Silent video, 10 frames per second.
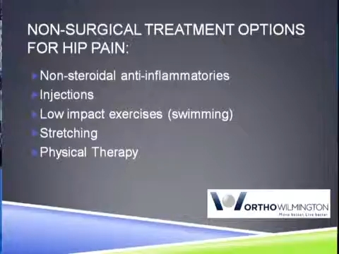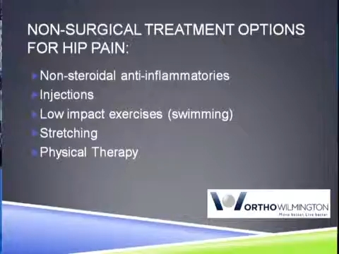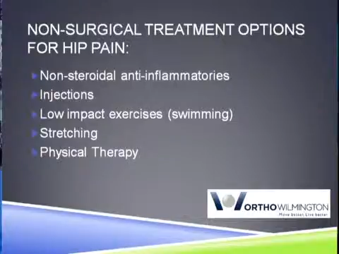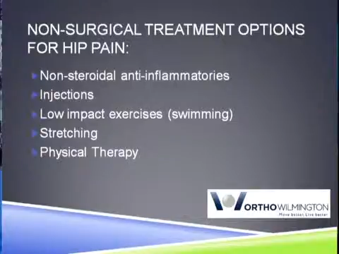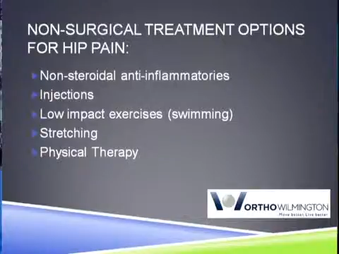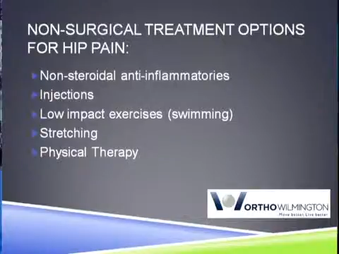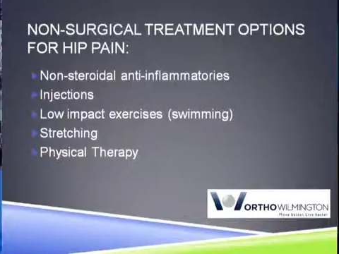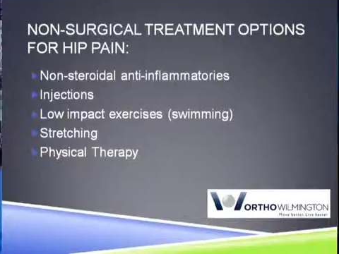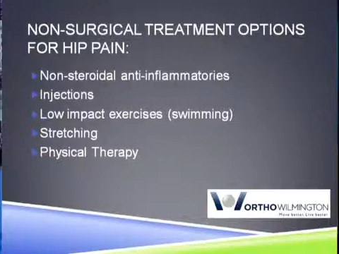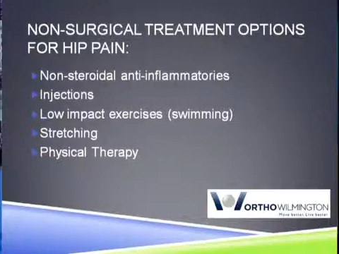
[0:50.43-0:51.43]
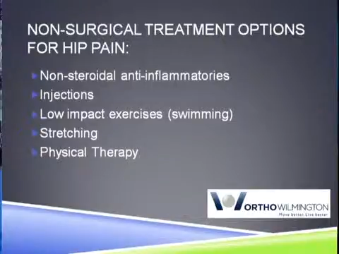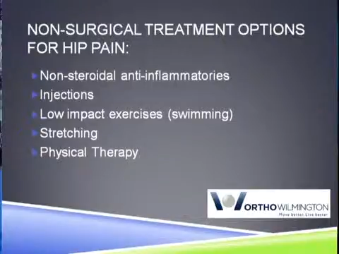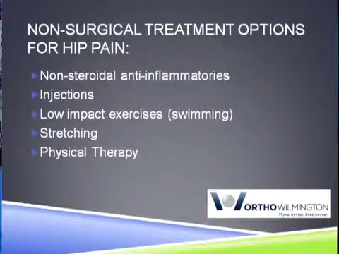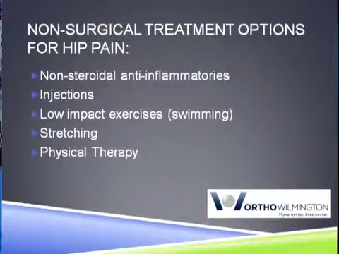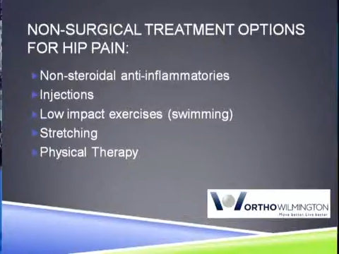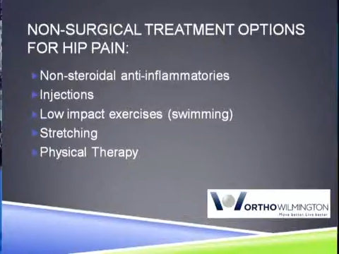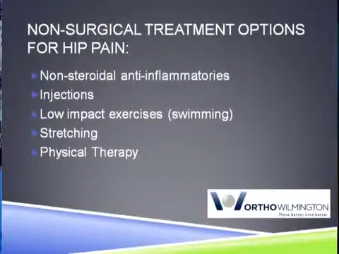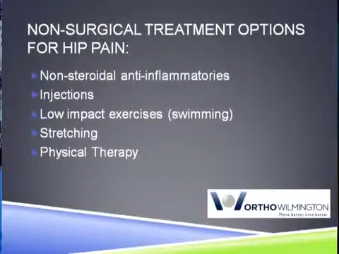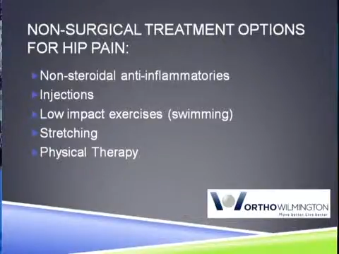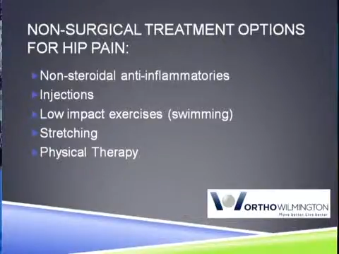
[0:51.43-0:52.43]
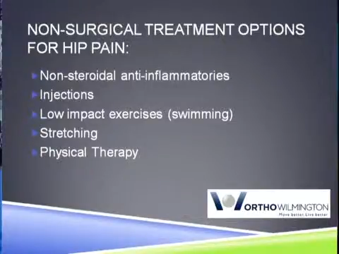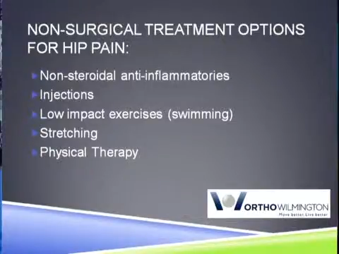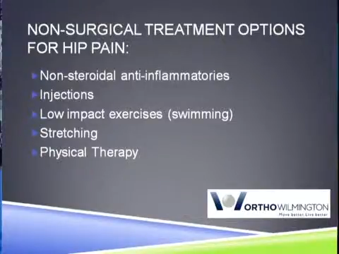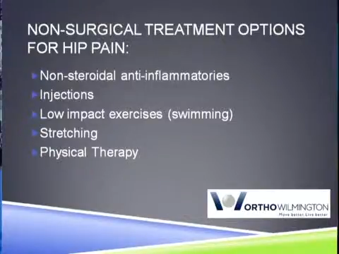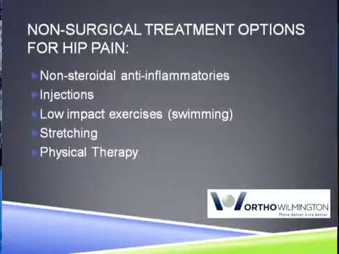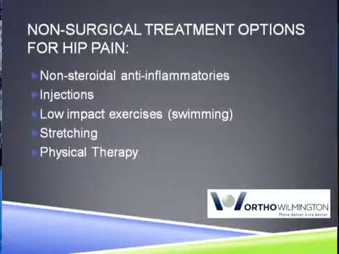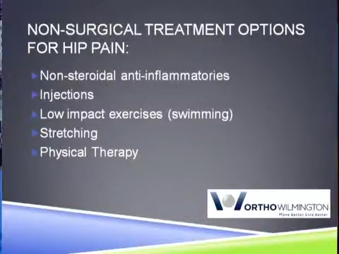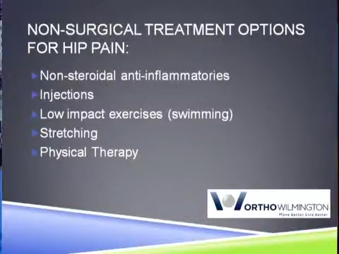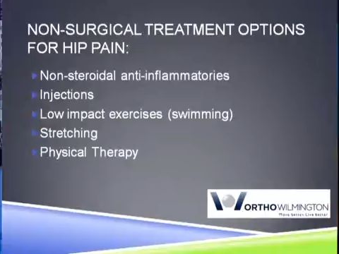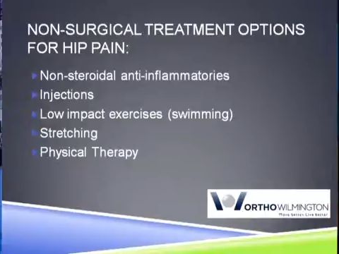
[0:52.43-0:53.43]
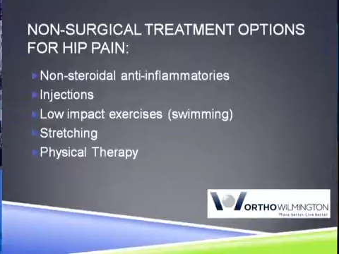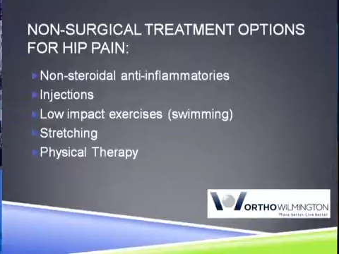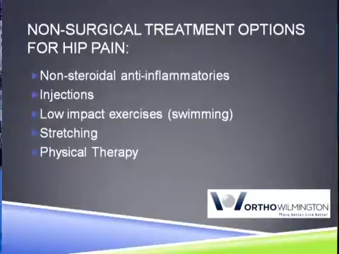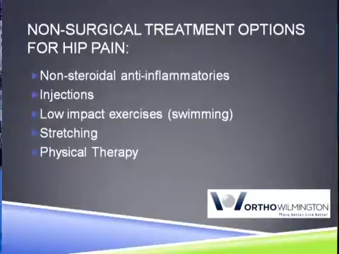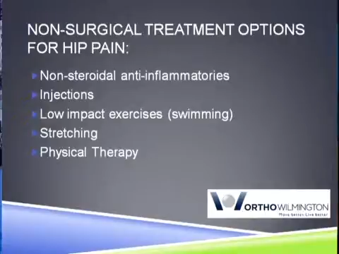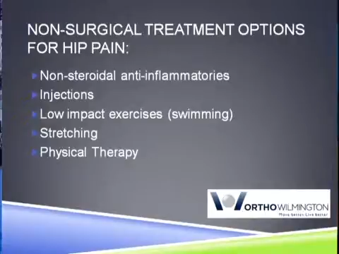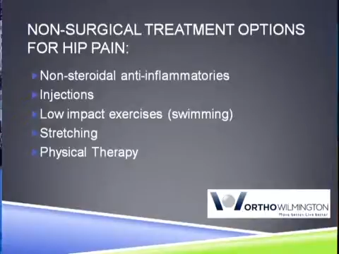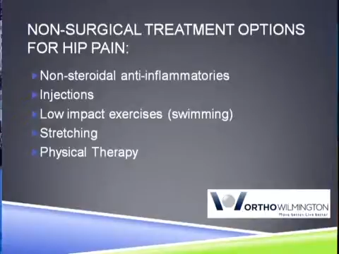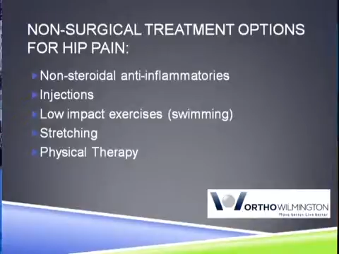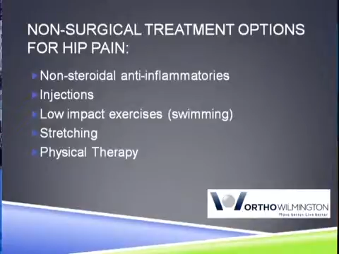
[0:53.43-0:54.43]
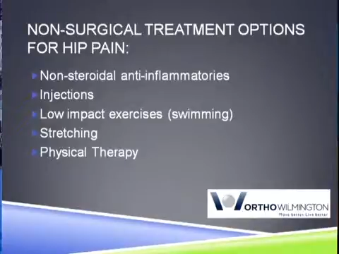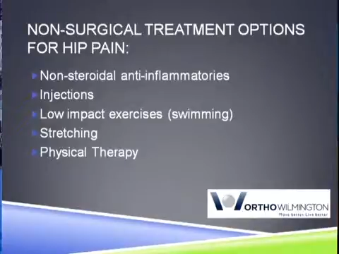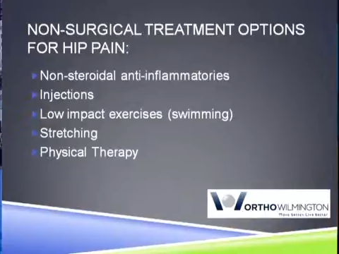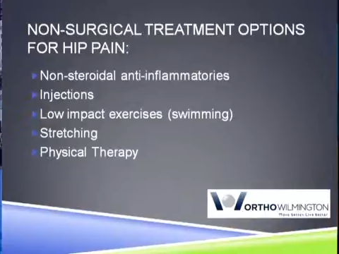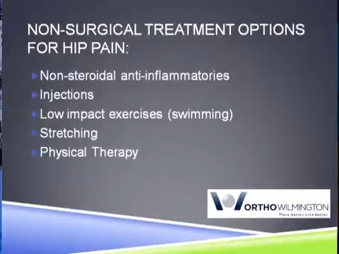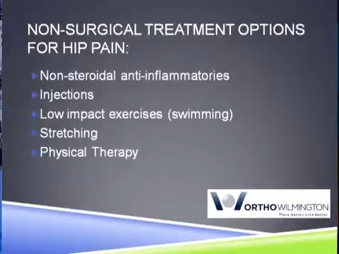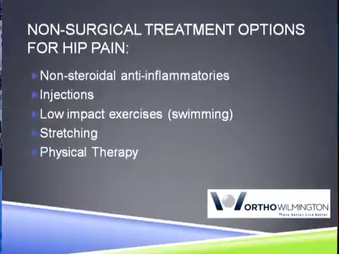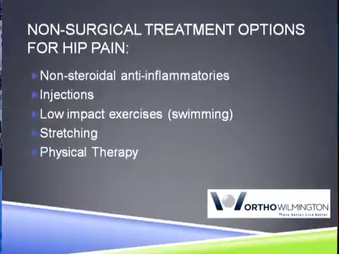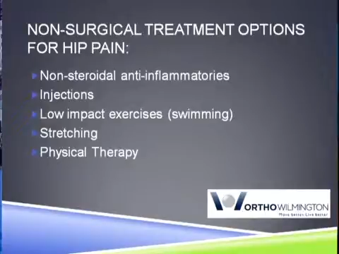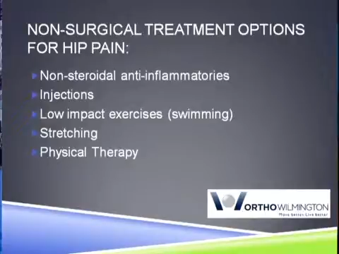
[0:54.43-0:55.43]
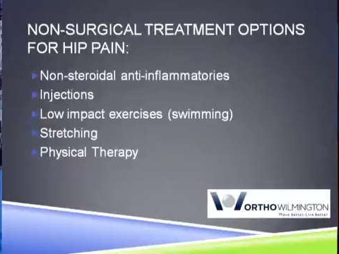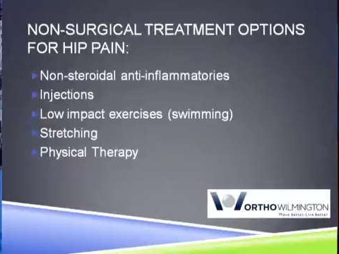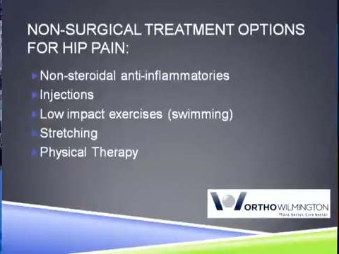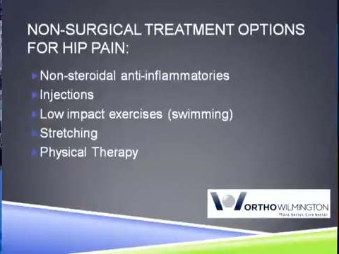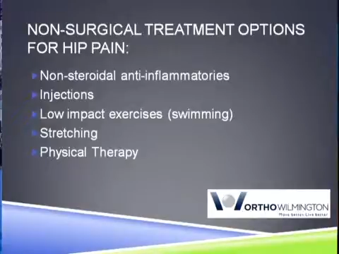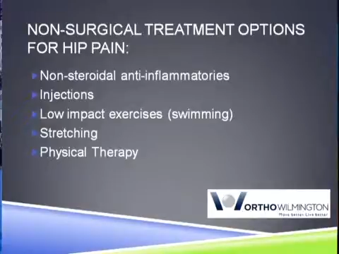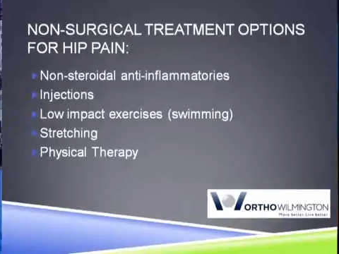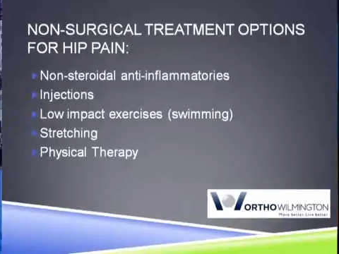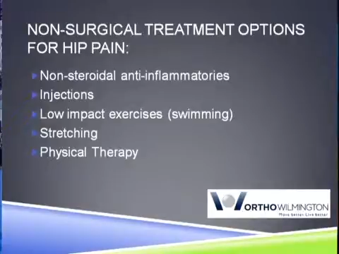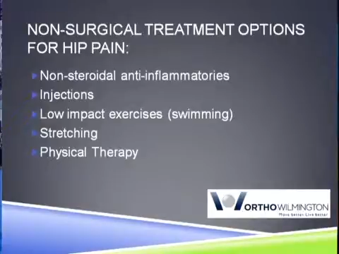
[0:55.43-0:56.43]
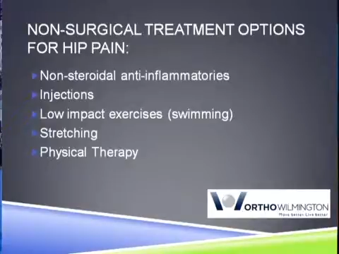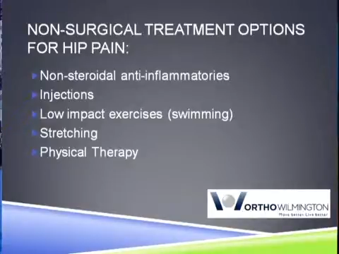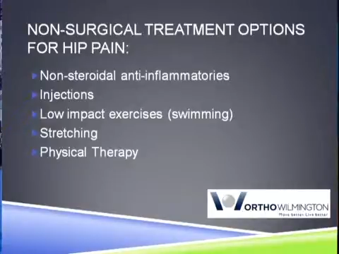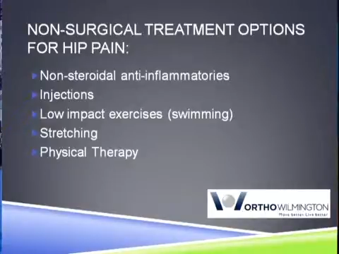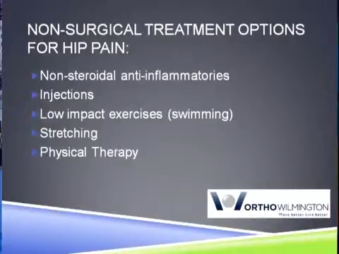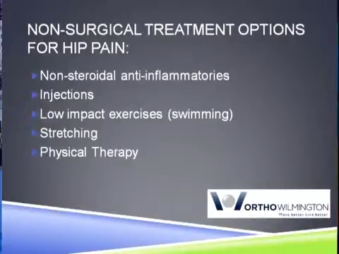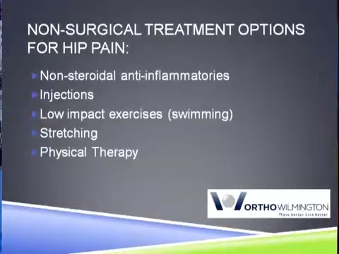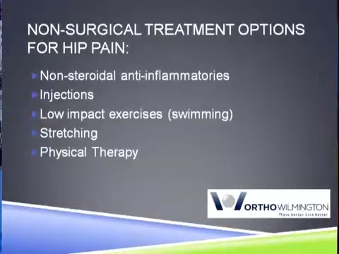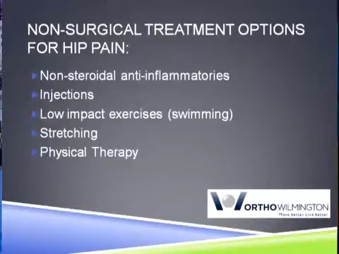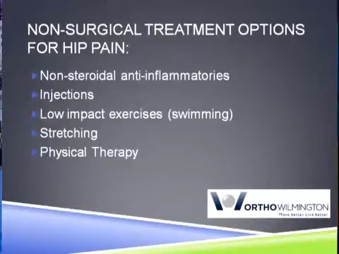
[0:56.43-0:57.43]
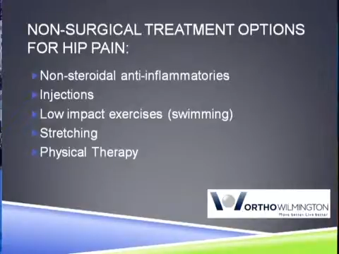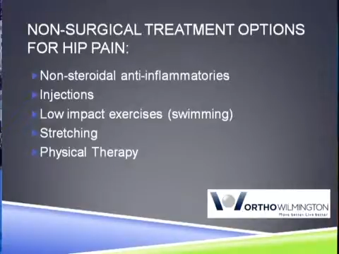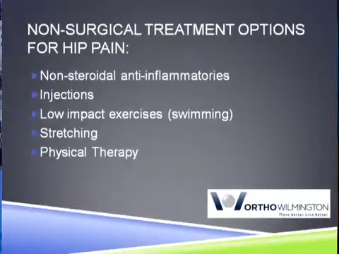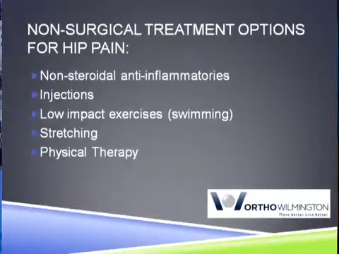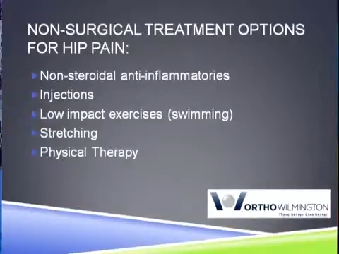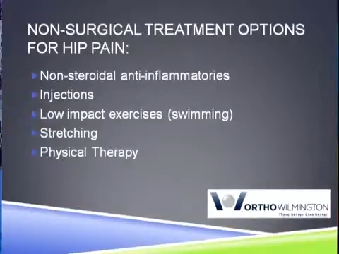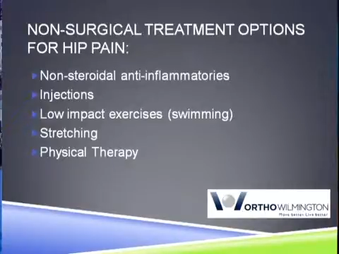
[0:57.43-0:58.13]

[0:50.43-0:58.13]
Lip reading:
Nobody's mouth can be seen.